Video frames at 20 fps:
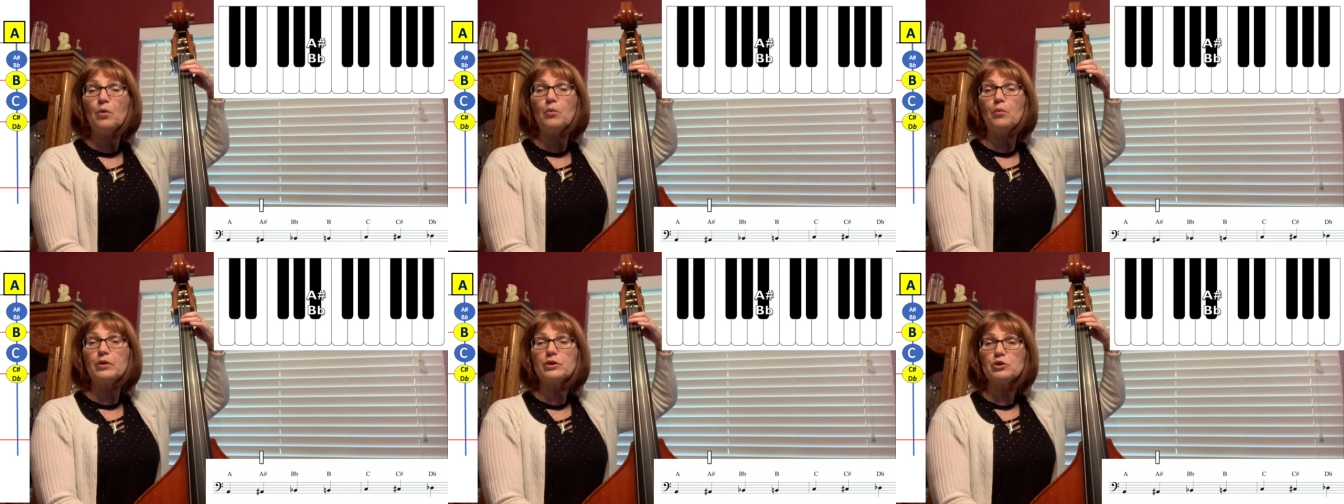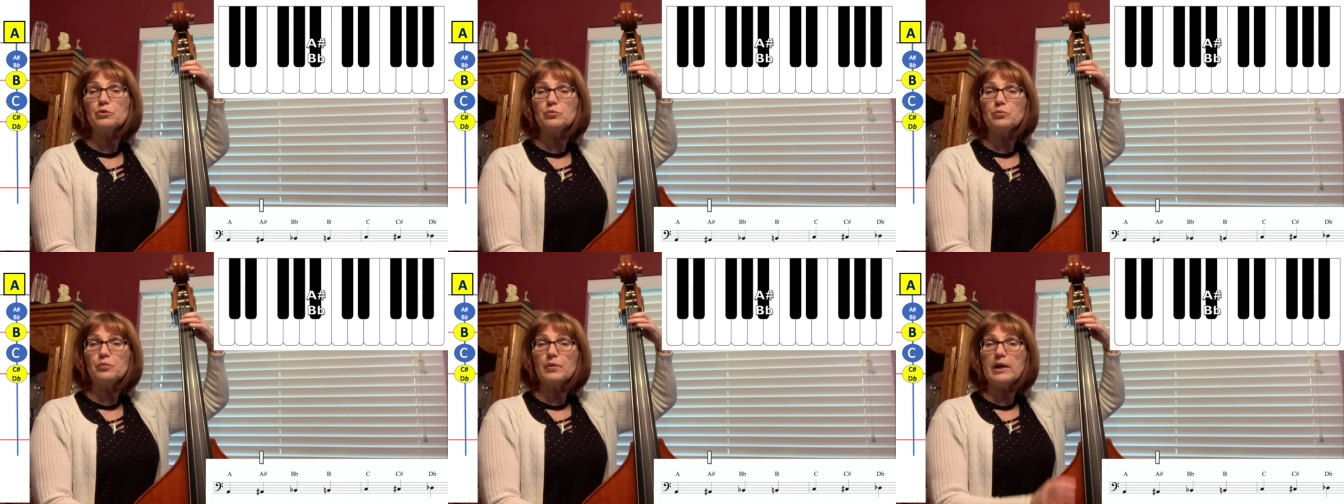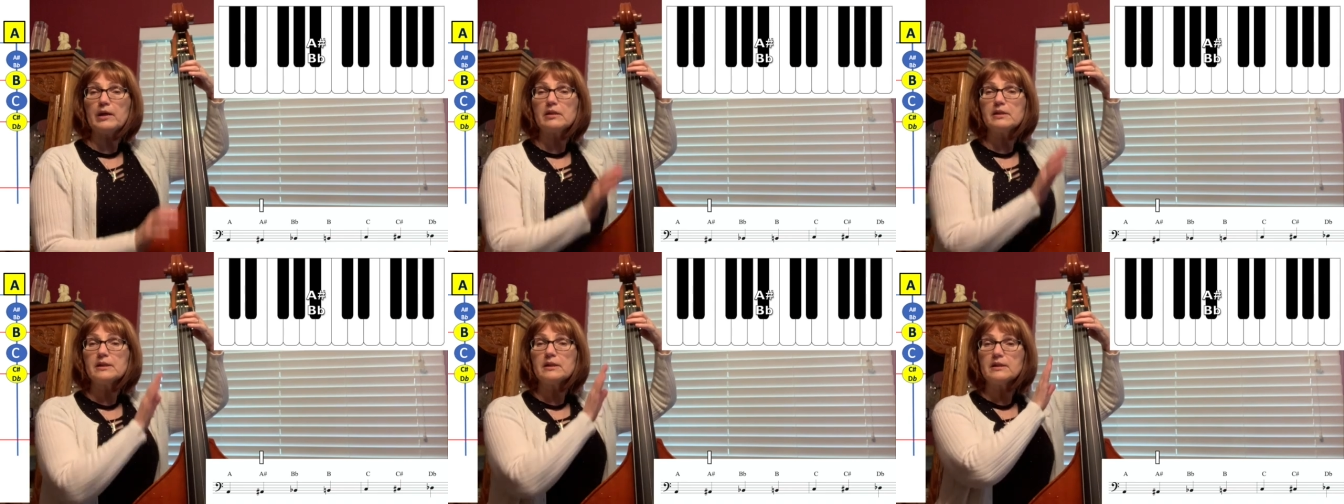which
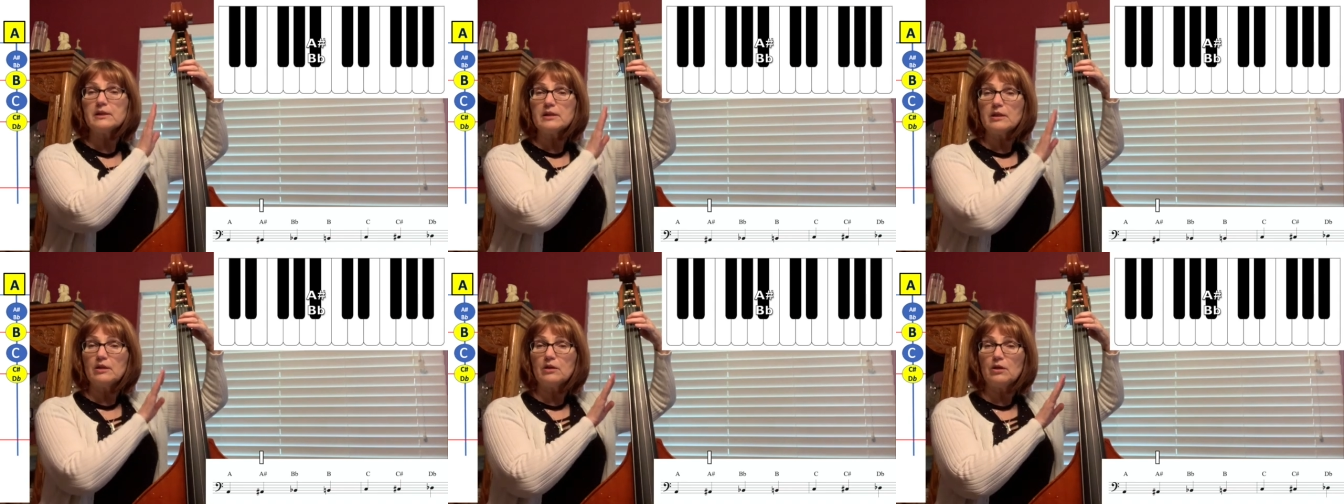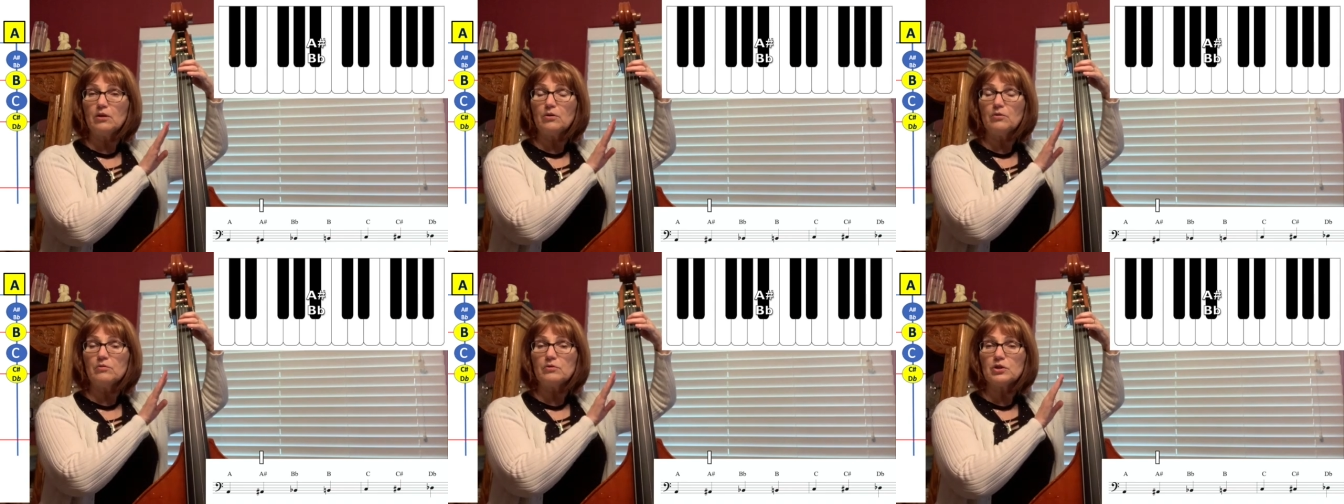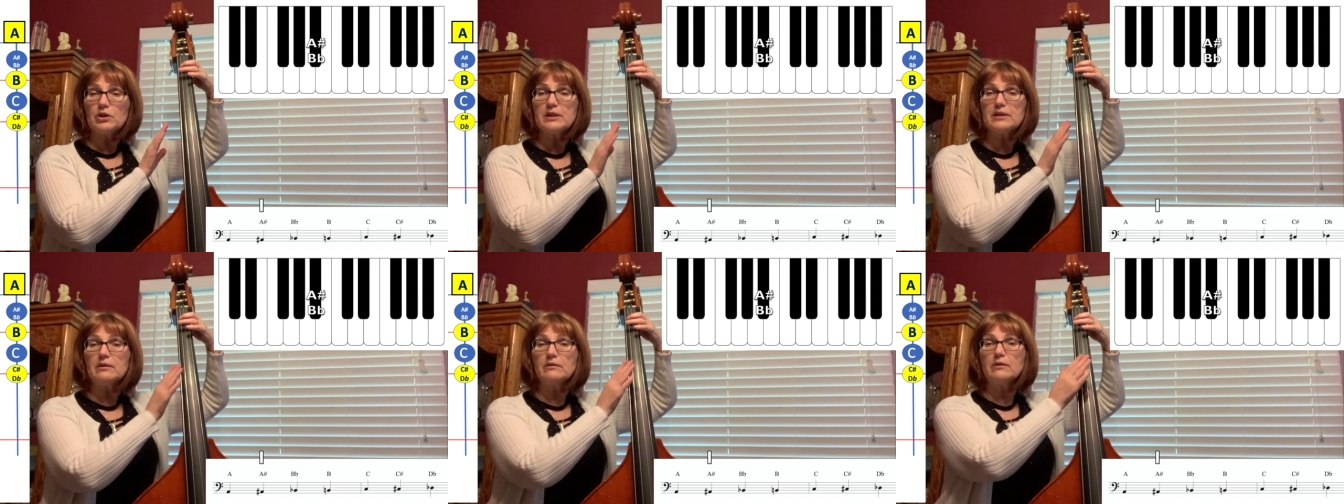raises the note
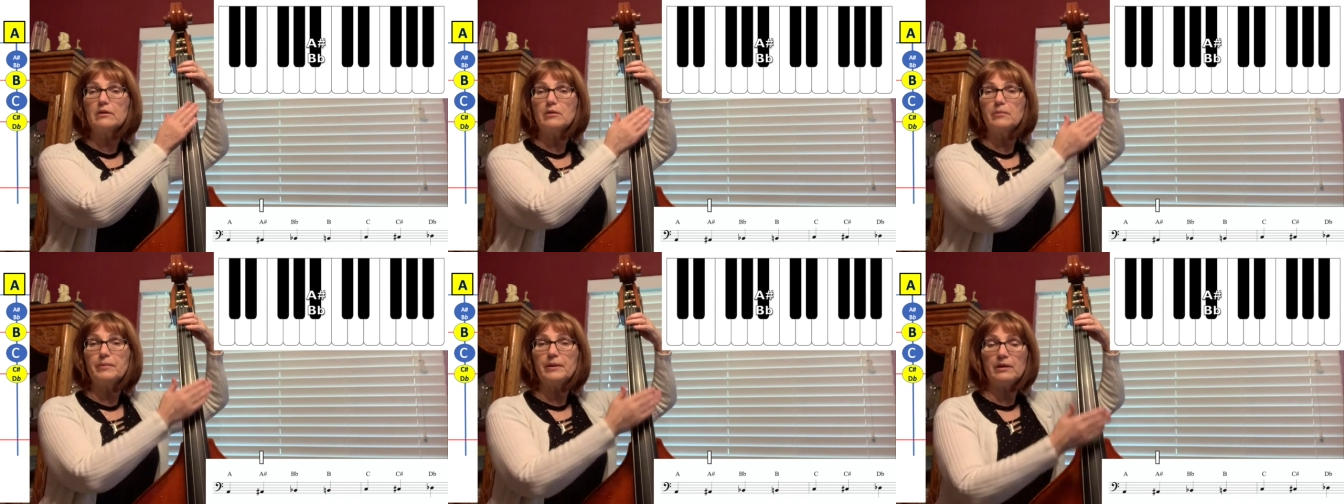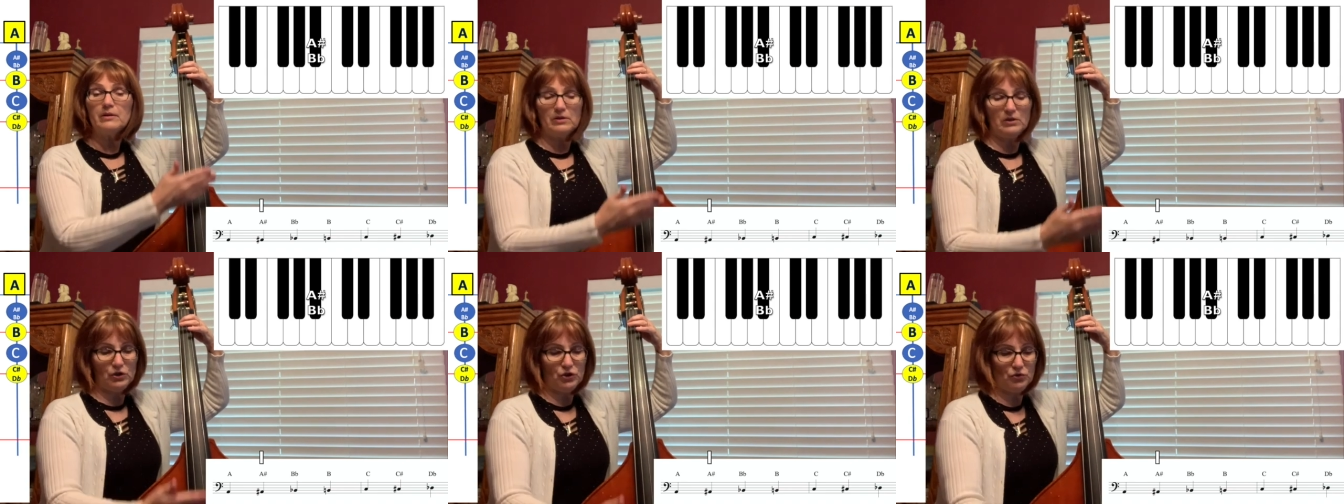just a little bit,